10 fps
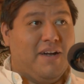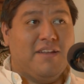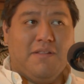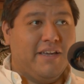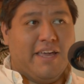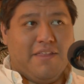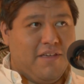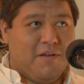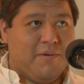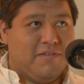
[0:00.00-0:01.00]
I don't like any of
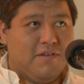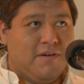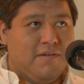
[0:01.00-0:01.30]
the other ones though.